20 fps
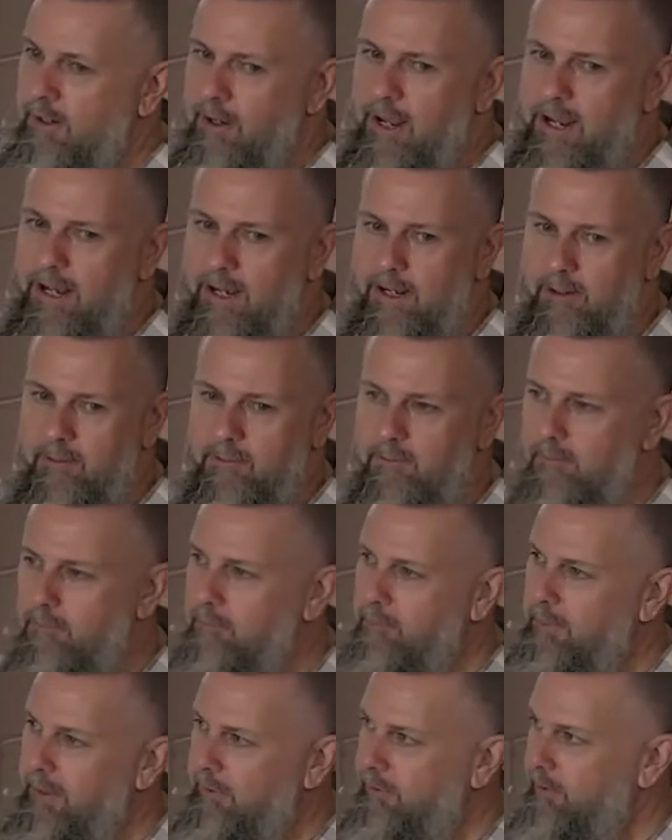
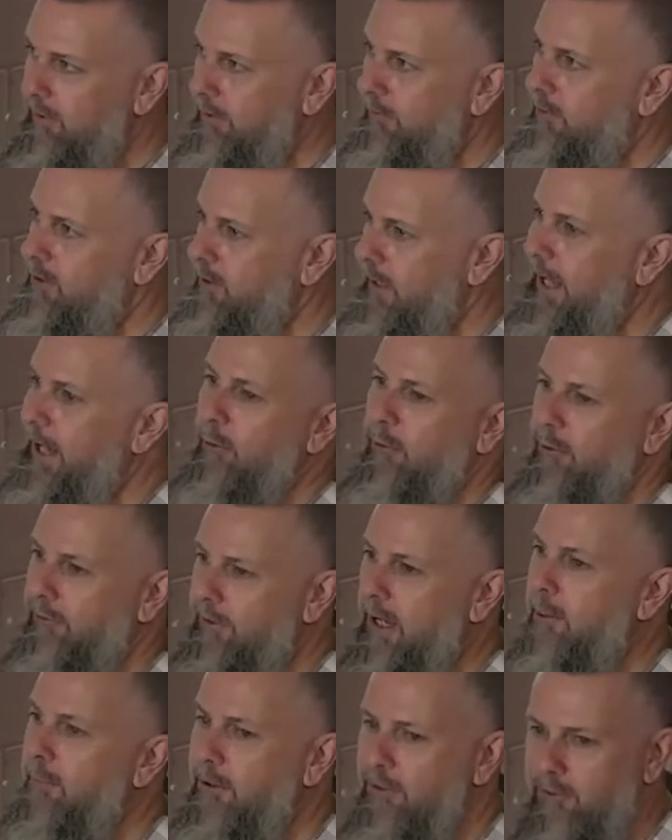and basically it's collateral
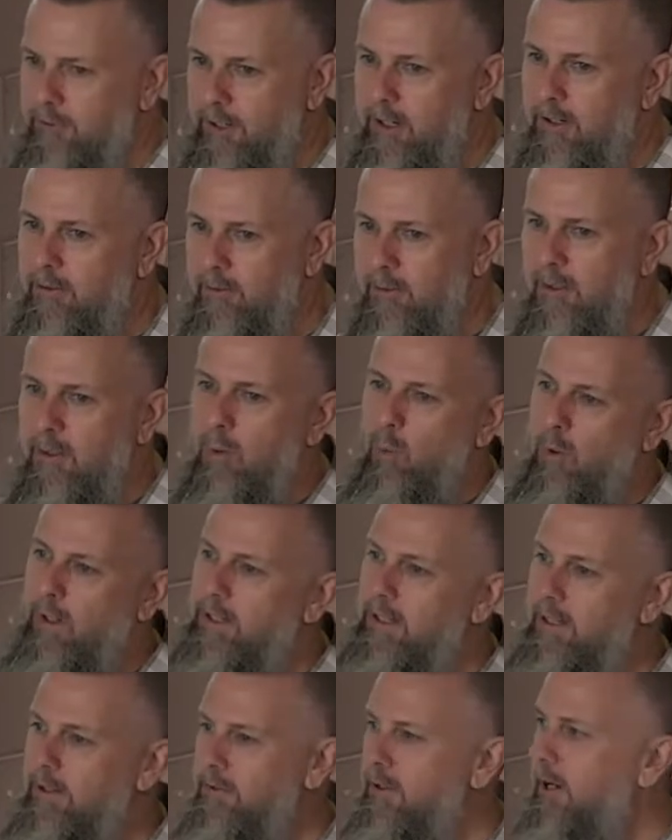damage now. What
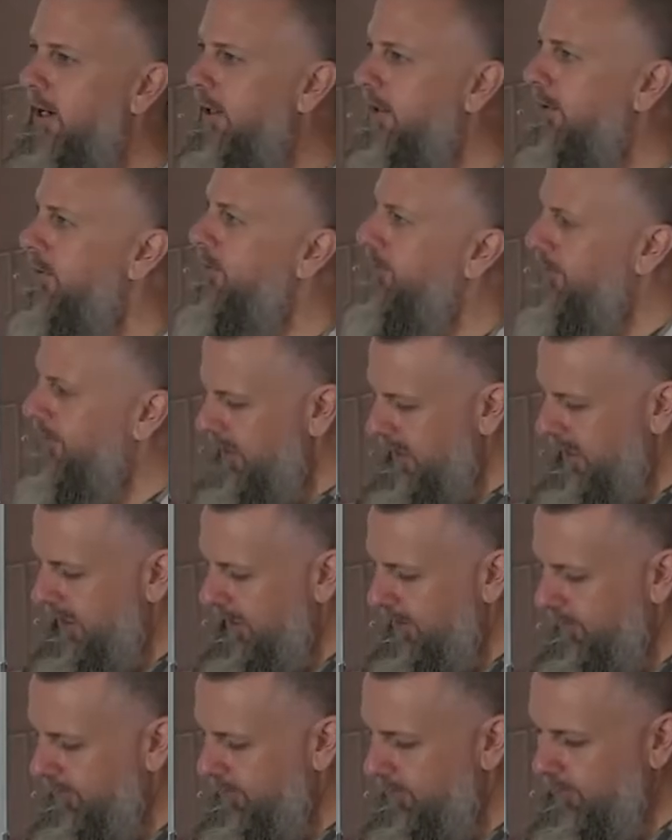he does
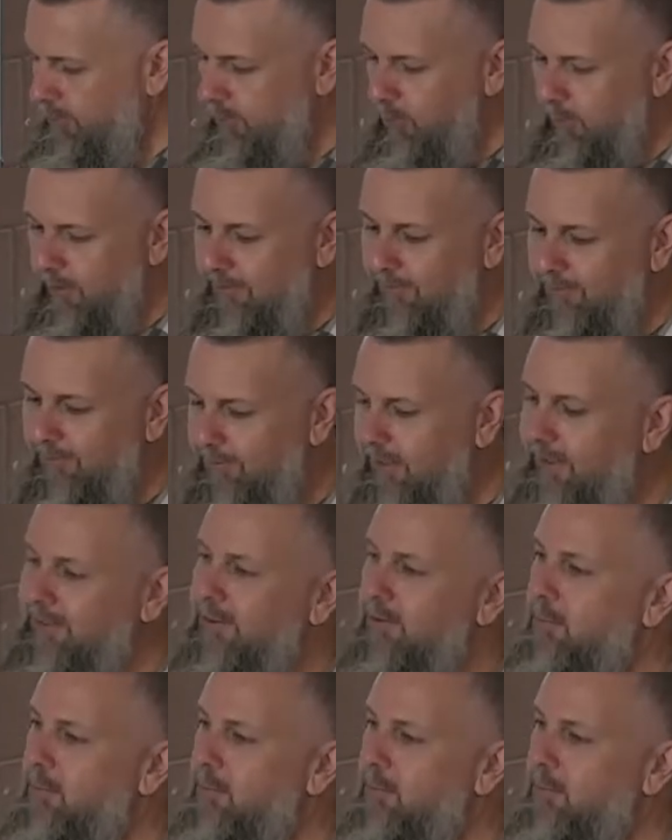is to inflict as